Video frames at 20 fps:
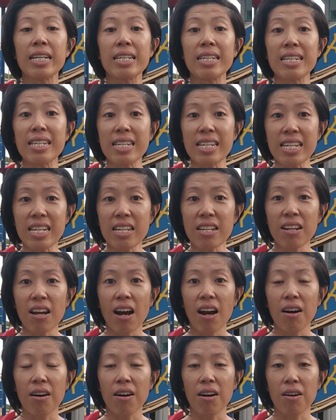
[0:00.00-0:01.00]
need
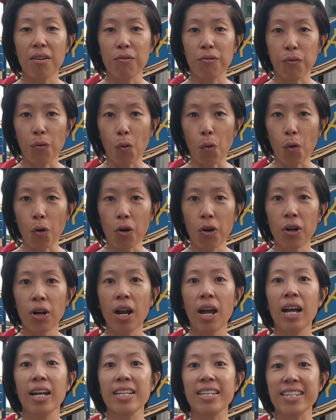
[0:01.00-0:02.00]
for
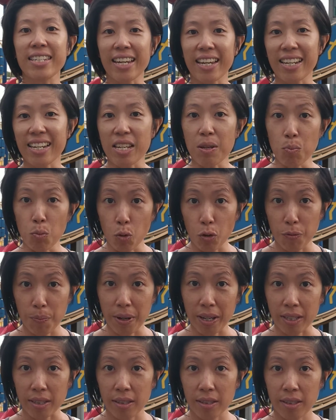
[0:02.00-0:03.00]
daily
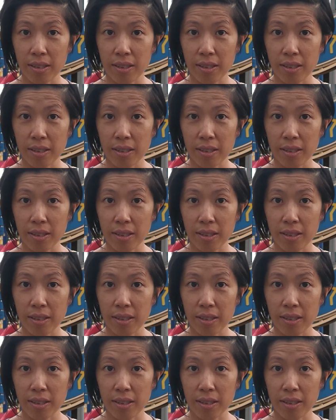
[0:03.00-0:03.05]
movement.